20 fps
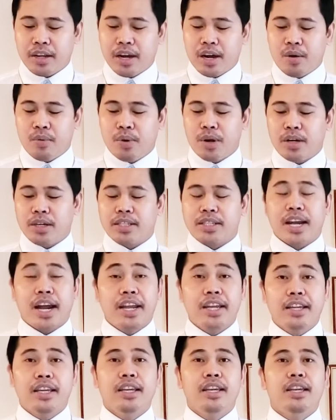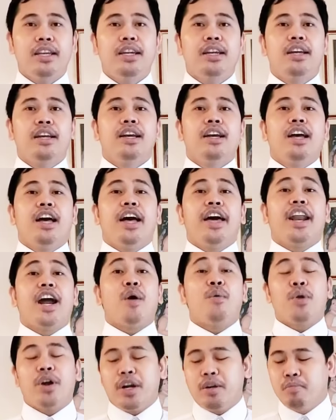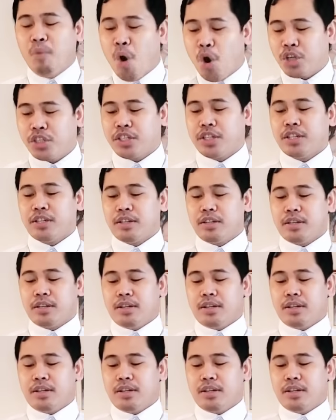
our psyche and our emotion.